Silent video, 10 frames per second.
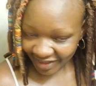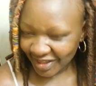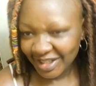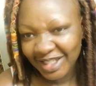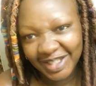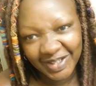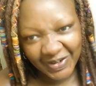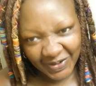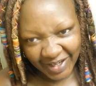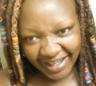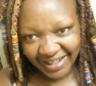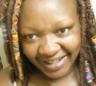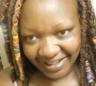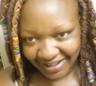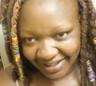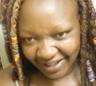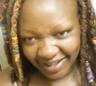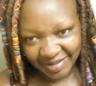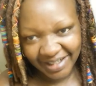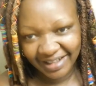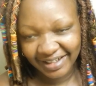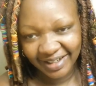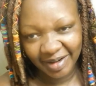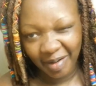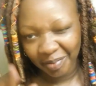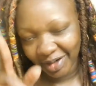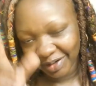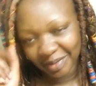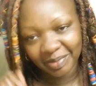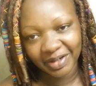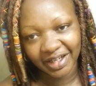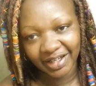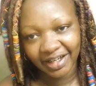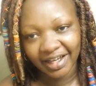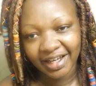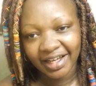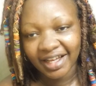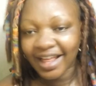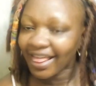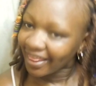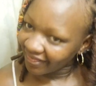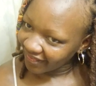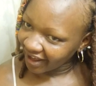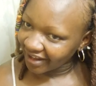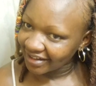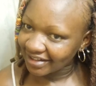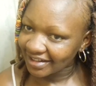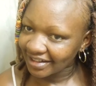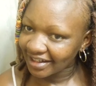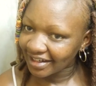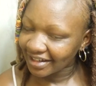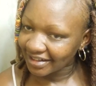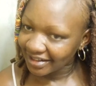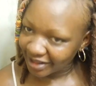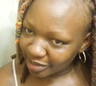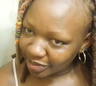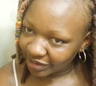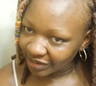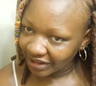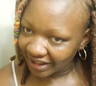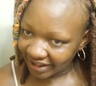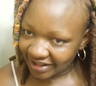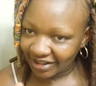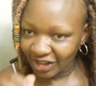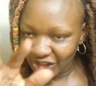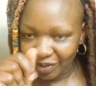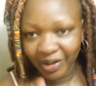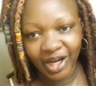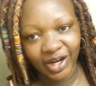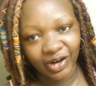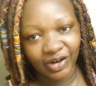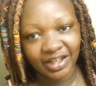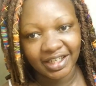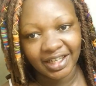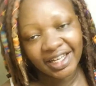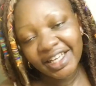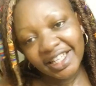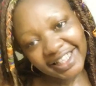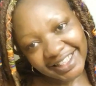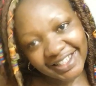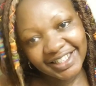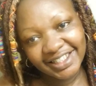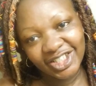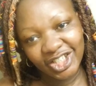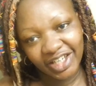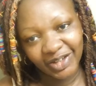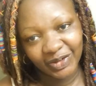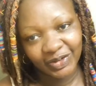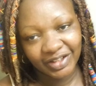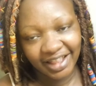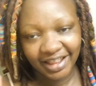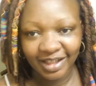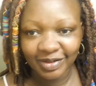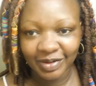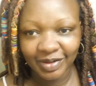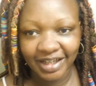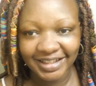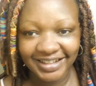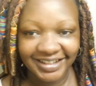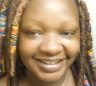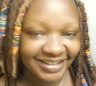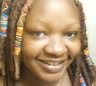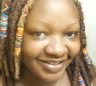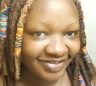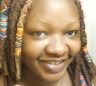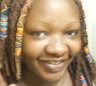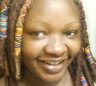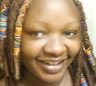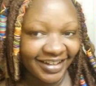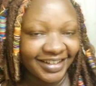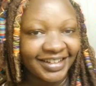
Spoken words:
This is quick and easy. I keep telling you, I'm gonna bring nice, simple, easy, cheap hair to this channel. Thanks for watching. Bye bye.